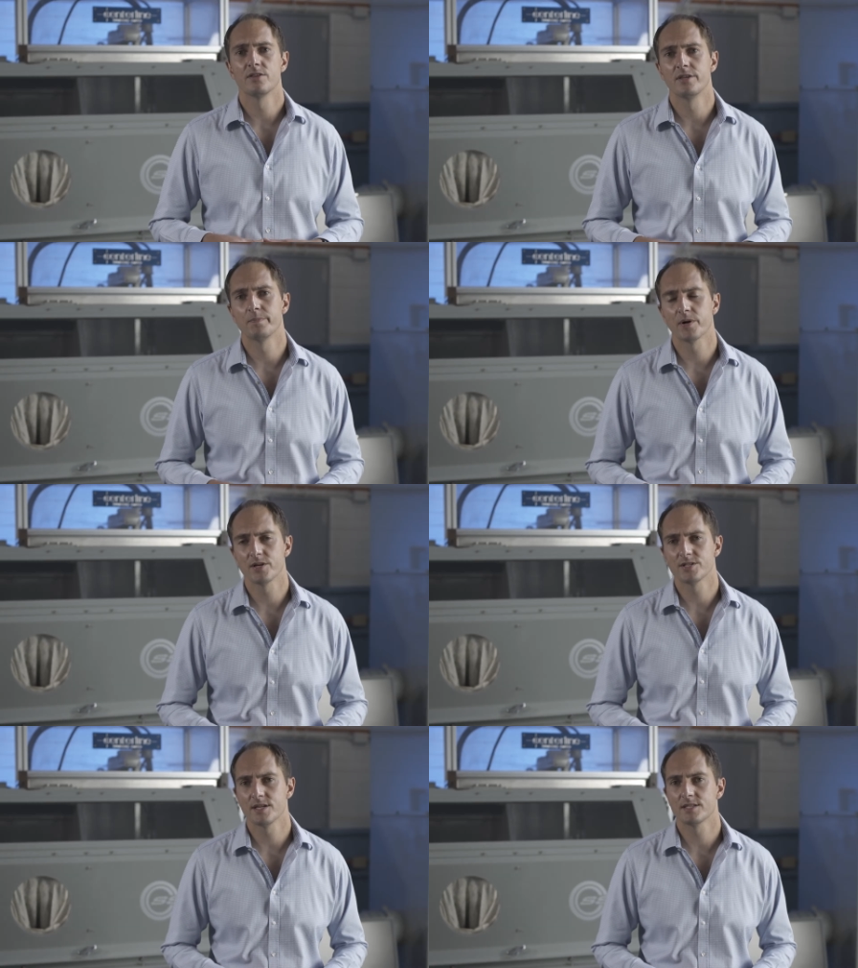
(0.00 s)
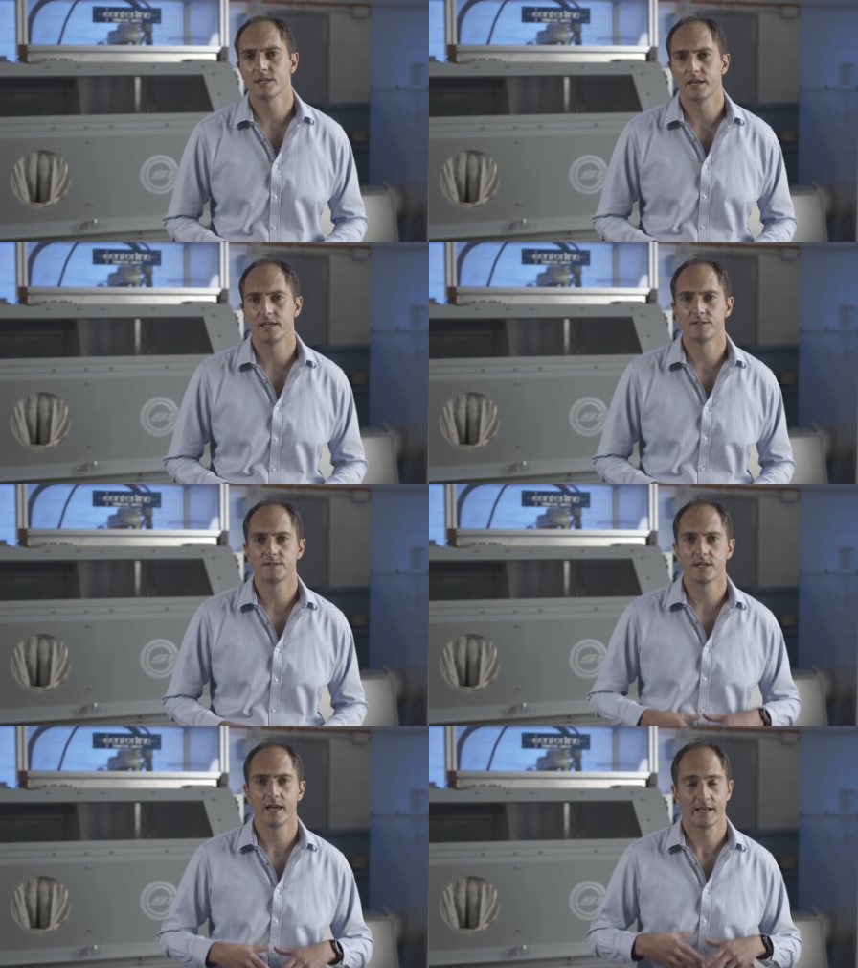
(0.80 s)
the process
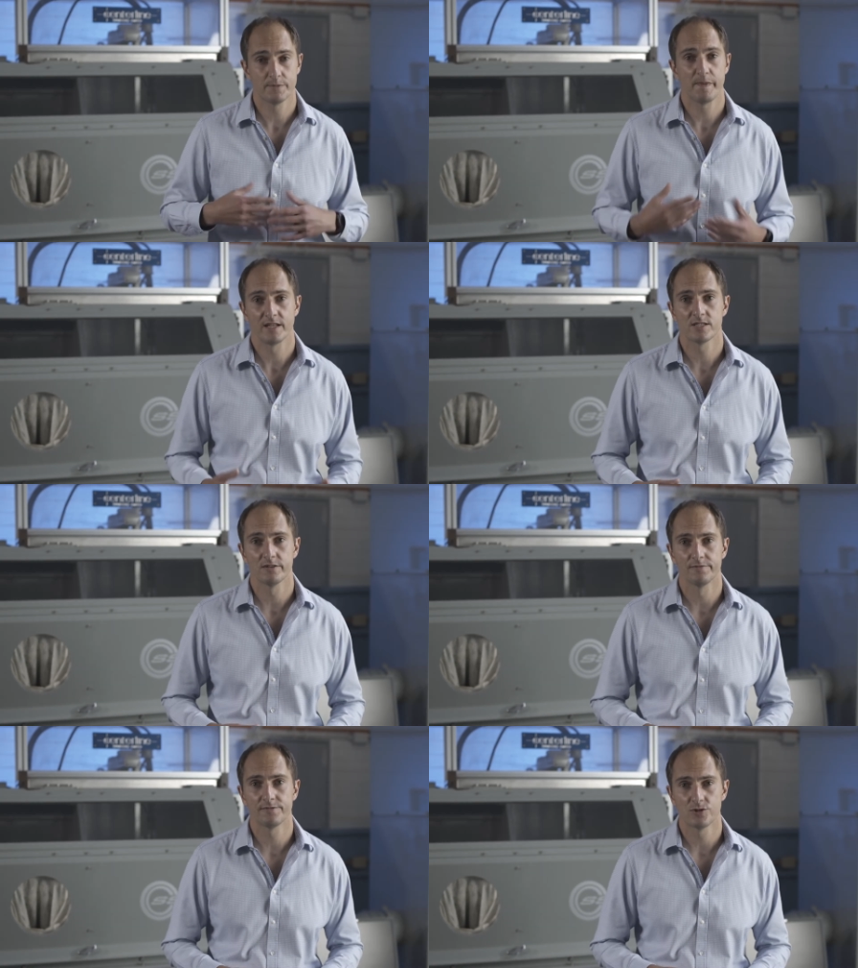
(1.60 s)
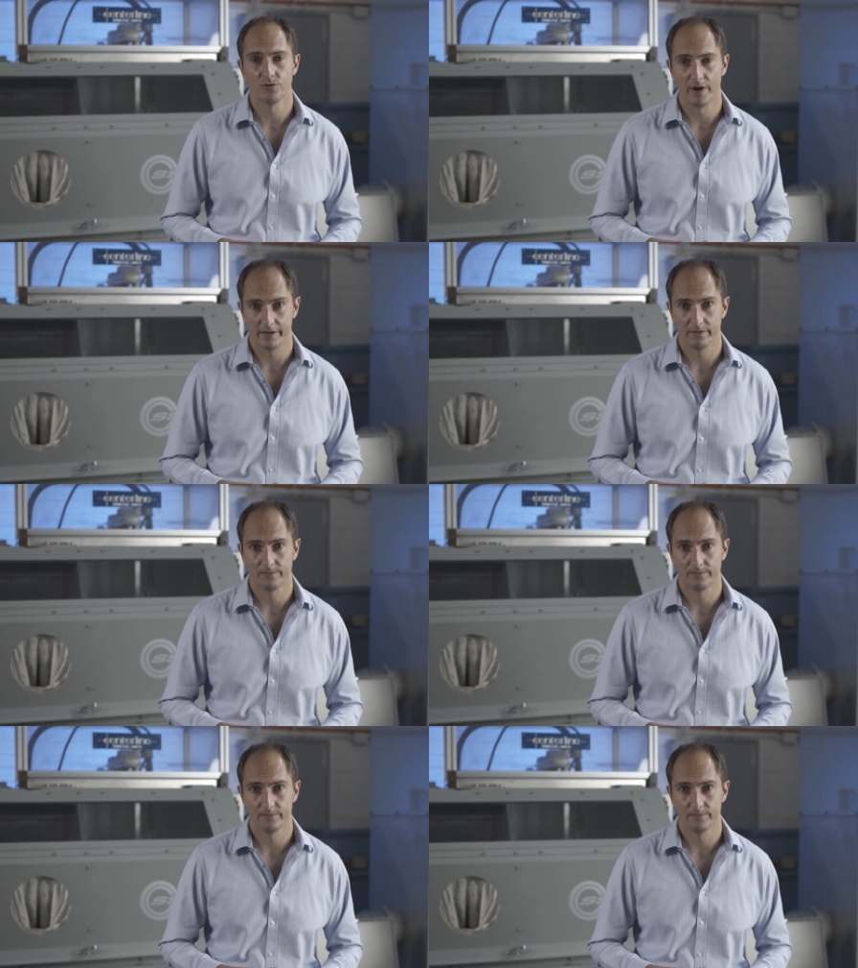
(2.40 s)
is expensive to run.